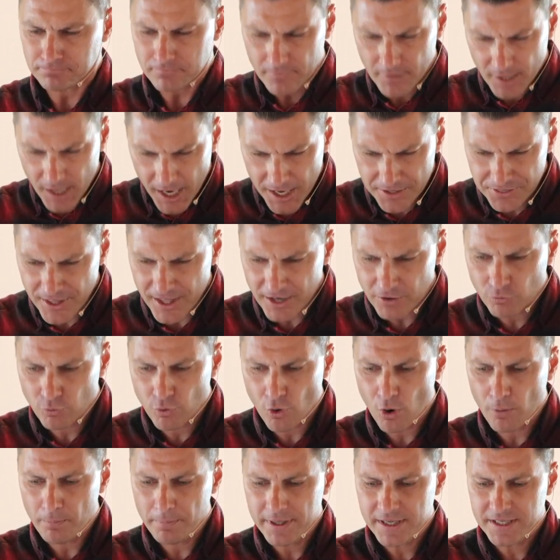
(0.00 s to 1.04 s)
And then
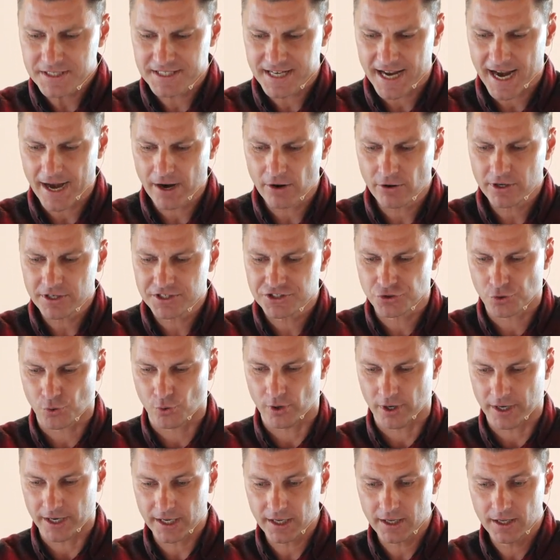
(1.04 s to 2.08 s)
Roman
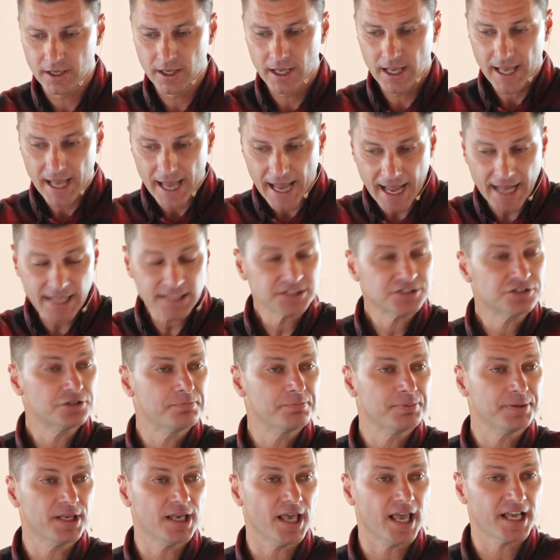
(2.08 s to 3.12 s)
territory had to
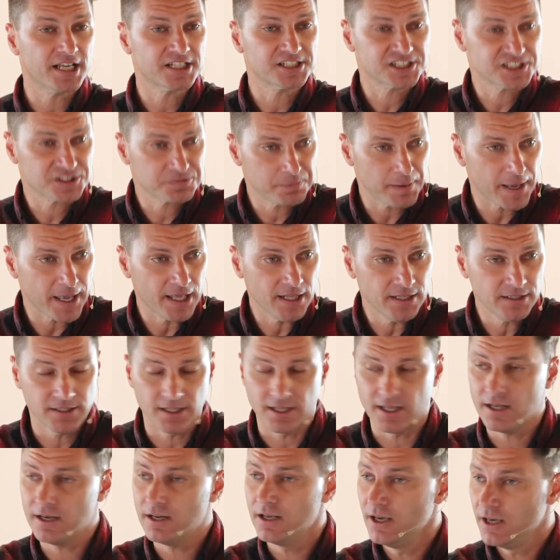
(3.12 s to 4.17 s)
be
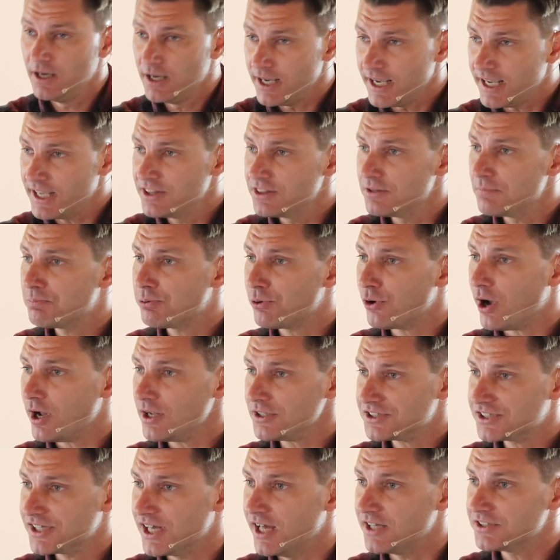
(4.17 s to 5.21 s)
expanded in the
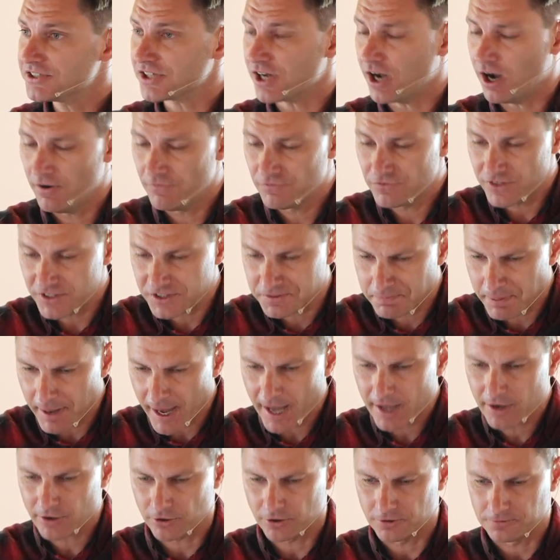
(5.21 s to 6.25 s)
process of this
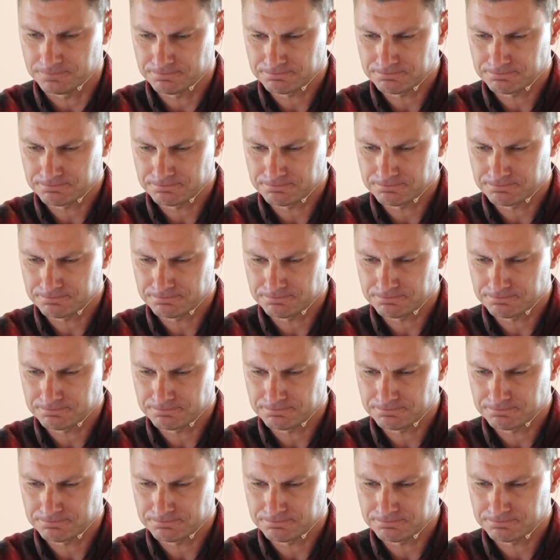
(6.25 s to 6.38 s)
battle.